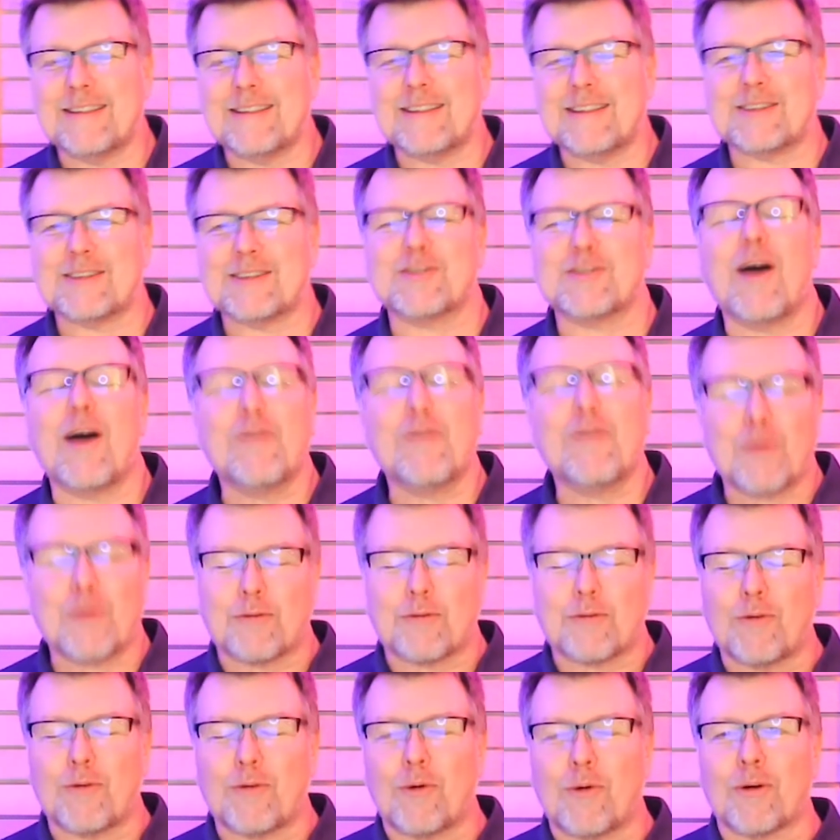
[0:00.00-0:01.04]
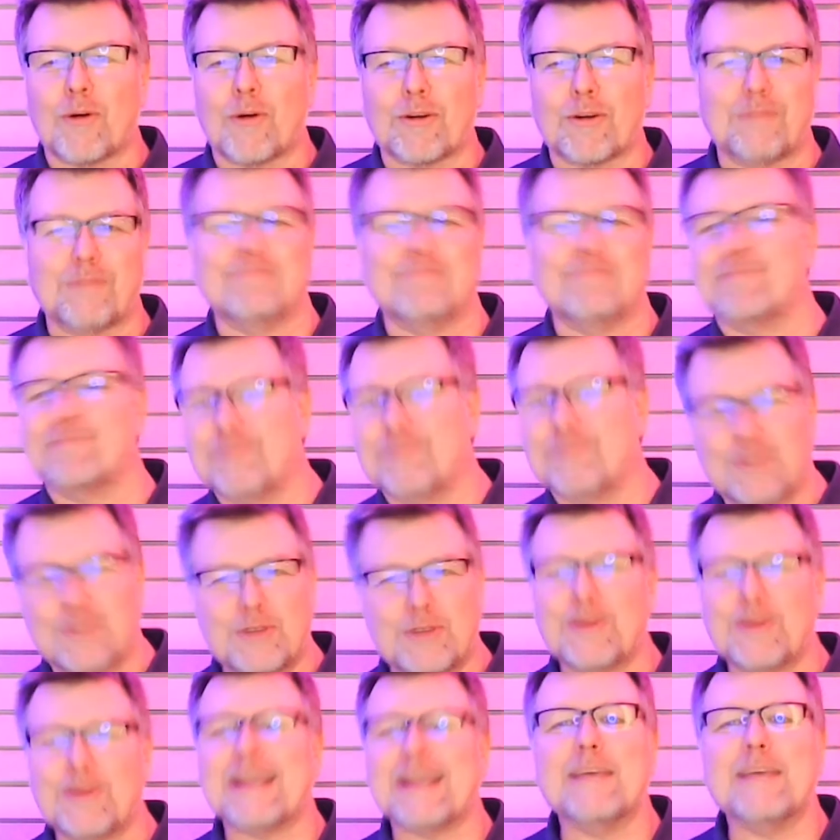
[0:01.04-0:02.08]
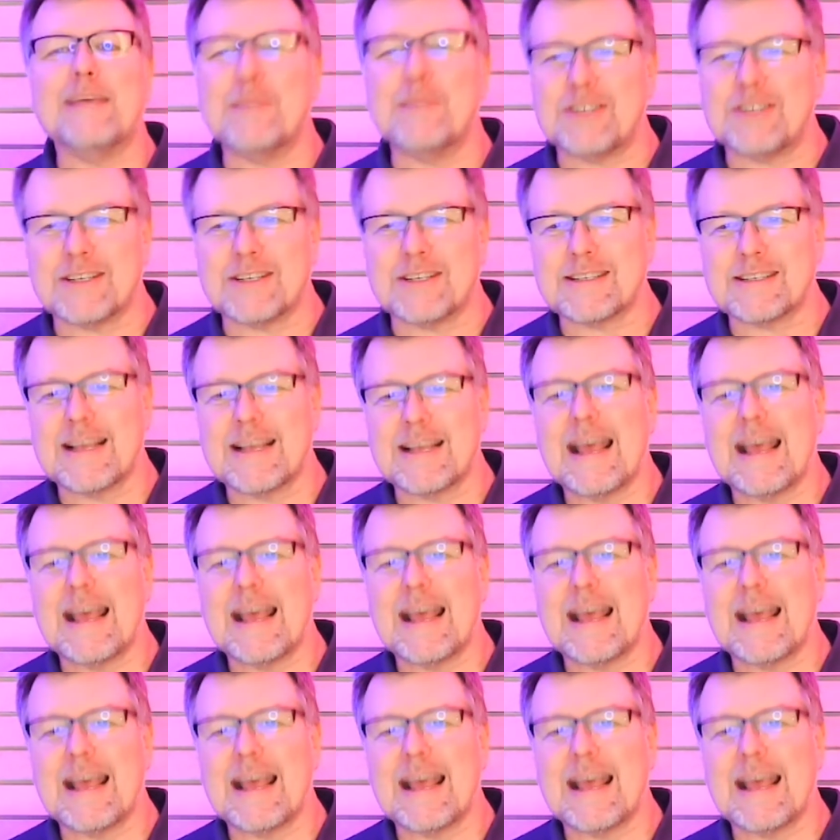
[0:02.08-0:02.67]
software for doing images.